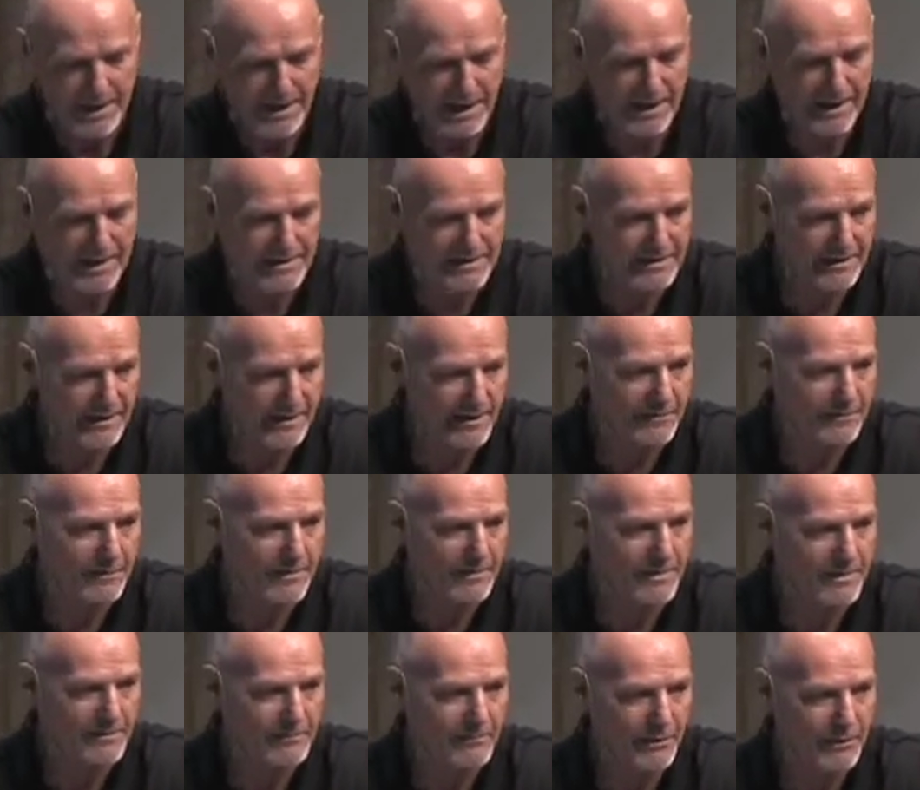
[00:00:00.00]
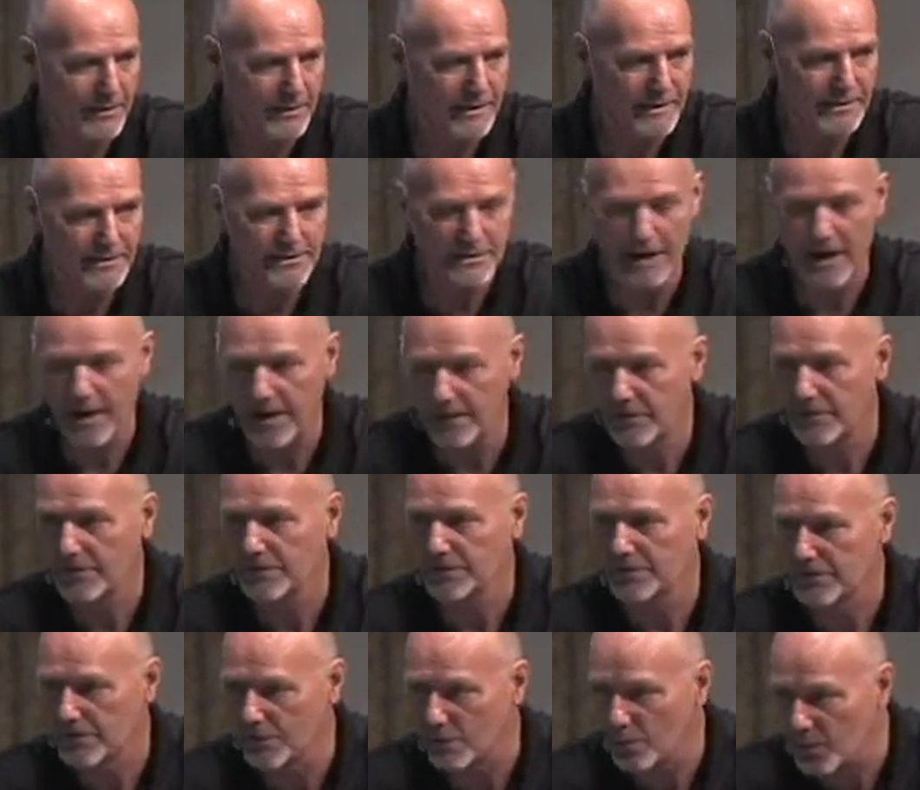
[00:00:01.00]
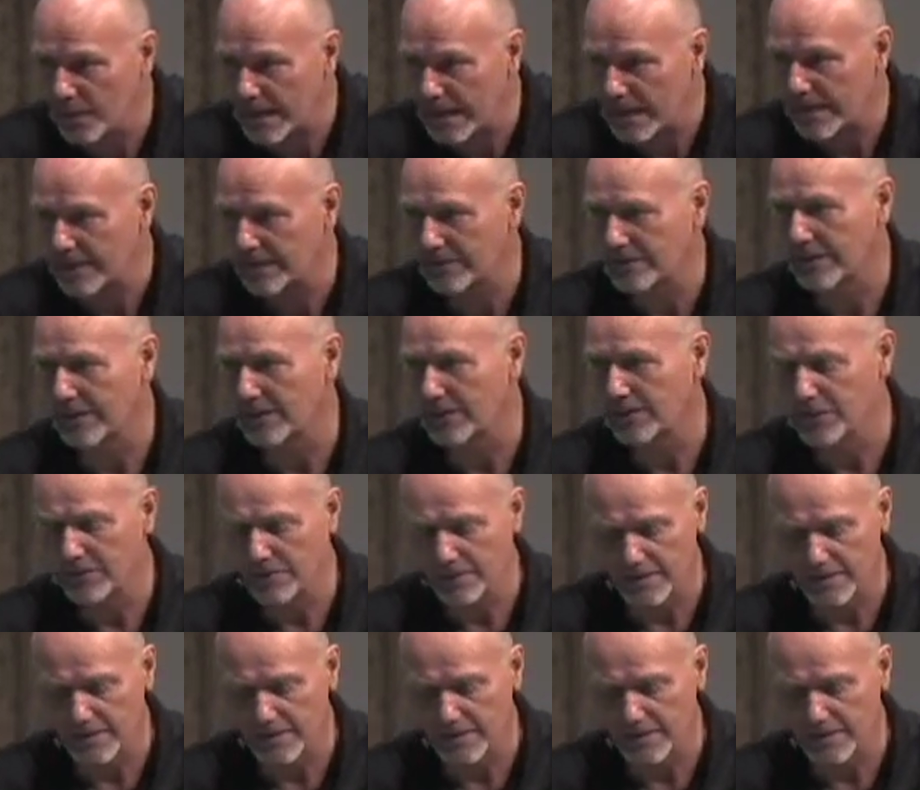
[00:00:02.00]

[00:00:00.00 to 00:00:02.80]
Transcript: Uh, it's living to please others, the weak, that you